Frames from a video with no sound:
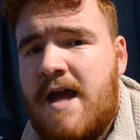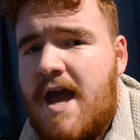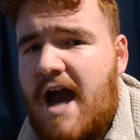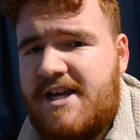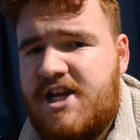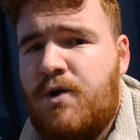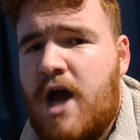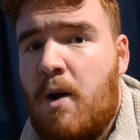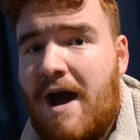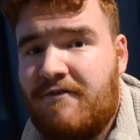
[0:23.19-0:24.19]
and you
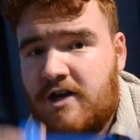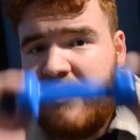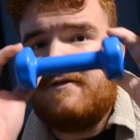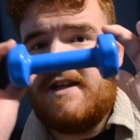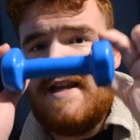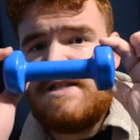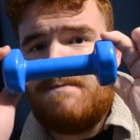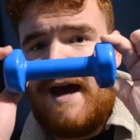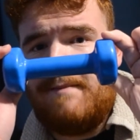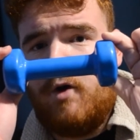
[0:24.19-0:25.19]
know after lifting this
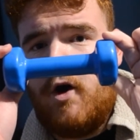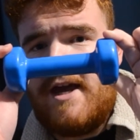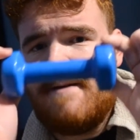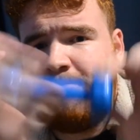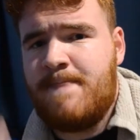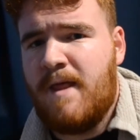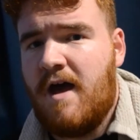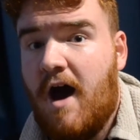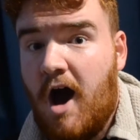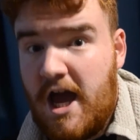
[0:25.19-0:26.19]
bad boy,
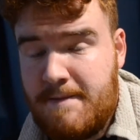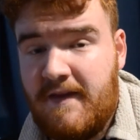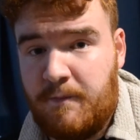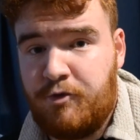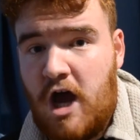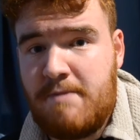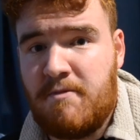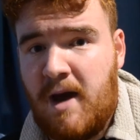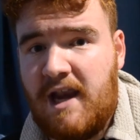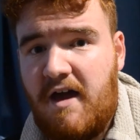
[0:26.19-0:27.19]
I am in the prime of
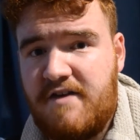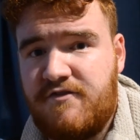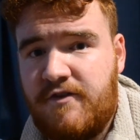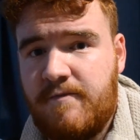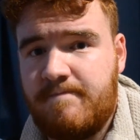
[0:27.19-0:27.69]
my life.